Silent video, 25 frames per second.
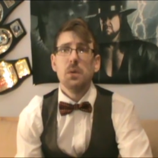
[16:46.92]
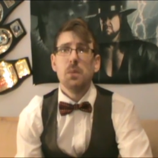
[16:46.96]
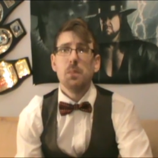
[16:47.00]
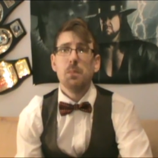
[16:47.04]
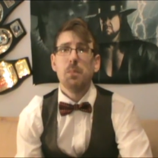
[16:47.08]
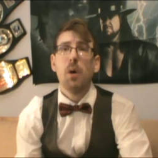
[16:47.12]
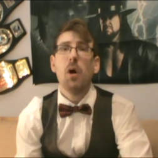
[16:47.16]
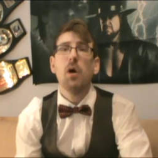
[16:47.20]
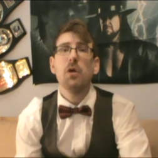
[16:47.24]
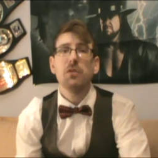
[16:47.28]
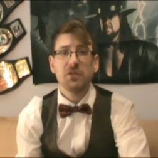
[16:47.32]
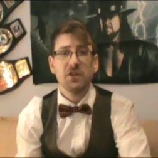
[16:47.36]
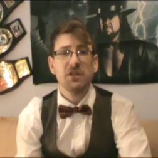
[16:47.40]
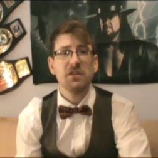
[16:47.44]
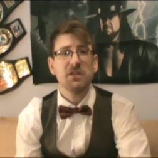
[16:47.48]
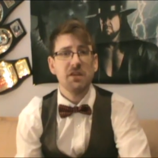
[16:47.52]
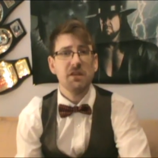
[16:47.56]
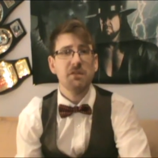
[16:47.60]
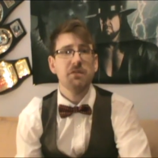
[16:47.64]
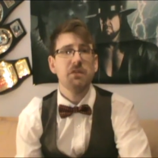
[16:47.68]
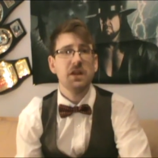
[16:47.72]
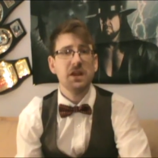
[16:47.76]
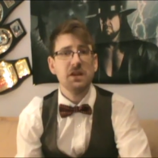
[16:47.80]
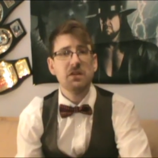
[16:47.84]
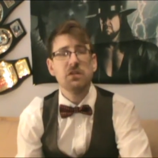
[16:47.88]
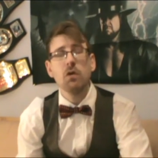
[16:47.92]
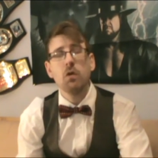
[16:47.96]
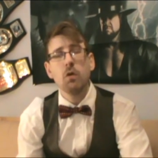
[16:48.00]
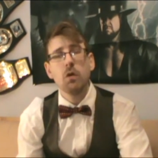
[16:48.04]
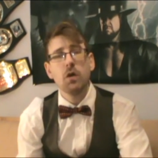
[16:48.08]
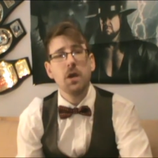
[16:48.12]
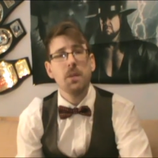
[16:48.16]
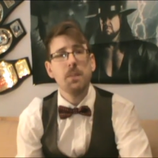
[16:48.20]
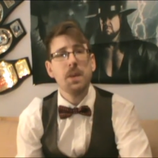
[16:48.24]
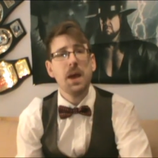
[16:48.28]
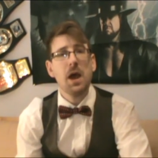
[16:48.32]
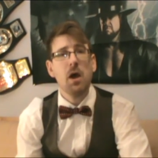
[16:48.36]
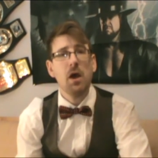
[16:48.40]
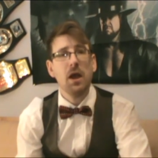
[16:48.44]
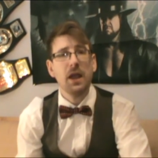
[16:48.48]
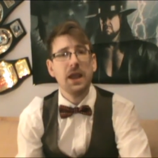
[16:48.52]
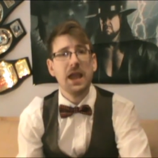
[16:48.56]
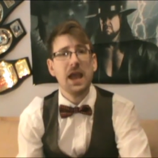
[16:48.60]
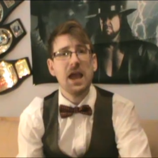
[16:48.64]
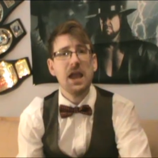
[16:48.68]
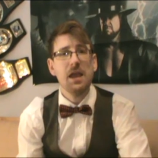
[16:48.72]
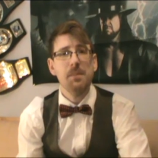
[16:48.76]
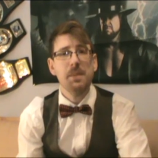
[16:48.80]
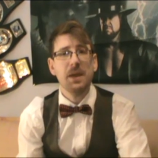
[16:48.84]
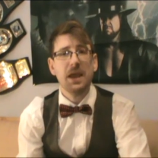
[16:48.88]
positively talk about a
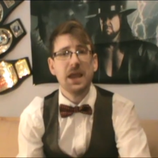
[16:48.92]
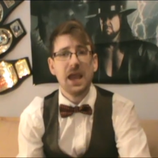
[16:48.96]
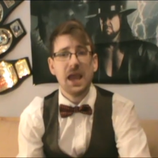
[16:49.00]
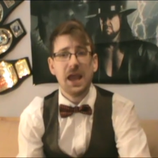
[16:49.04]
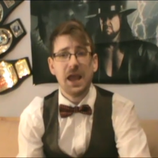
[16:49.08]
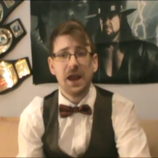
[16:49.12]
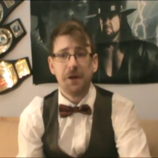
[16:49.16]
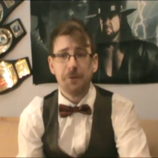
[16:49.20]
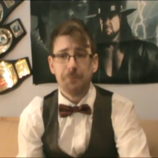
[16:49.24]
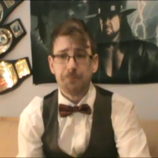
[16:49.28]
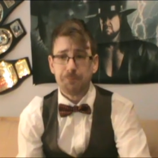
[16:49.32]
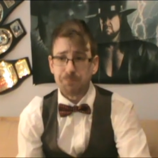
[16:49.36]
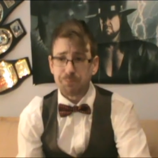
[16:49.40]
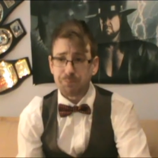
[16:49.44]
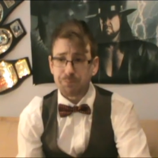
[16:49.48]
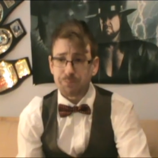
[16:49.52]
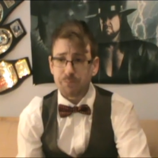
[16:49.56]
game again.